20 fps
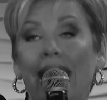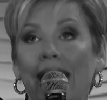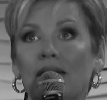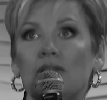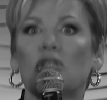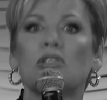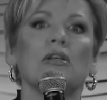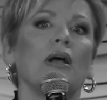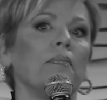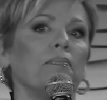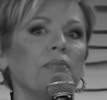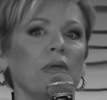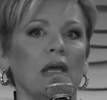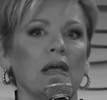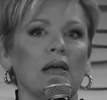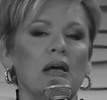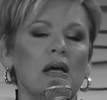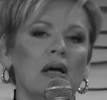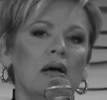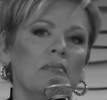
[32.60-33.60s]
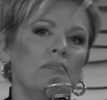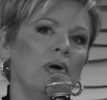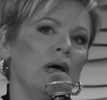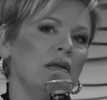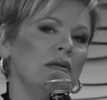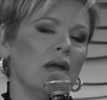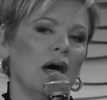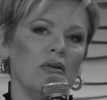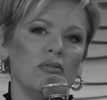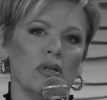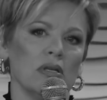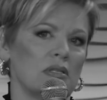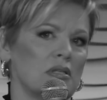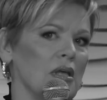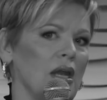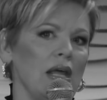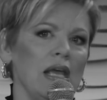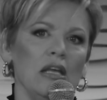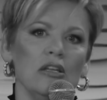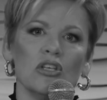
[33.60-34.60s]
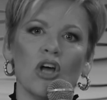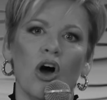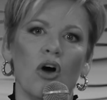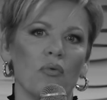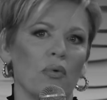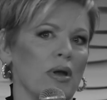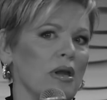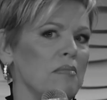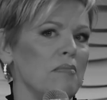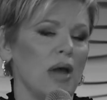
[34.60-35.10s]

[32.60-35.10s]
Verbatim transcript: get something, but notice that He's already